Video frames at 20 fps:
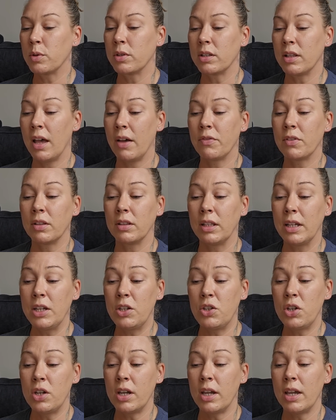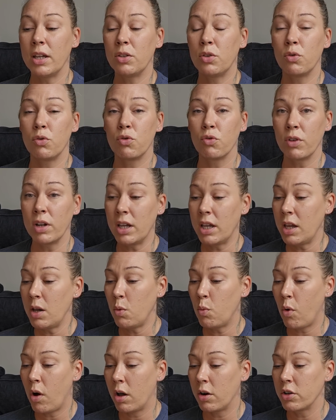was left leaching into
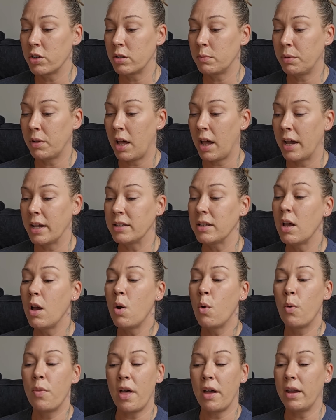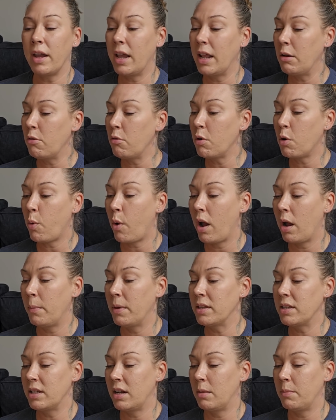drinking water supplies without any
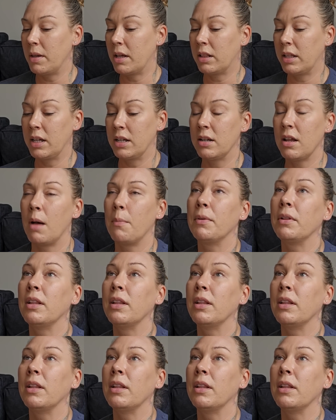requirements that it be cleaned up.